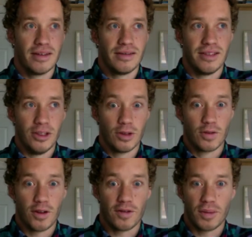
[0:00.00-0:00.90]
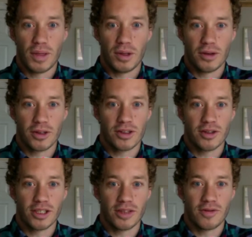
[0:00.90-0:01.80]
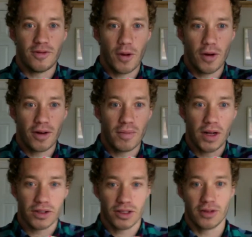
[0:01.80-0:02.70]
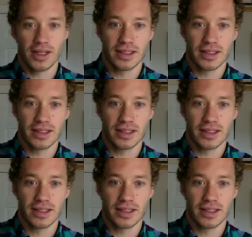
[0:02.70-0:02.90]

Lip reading: useful for people who are searching for mulch. So let's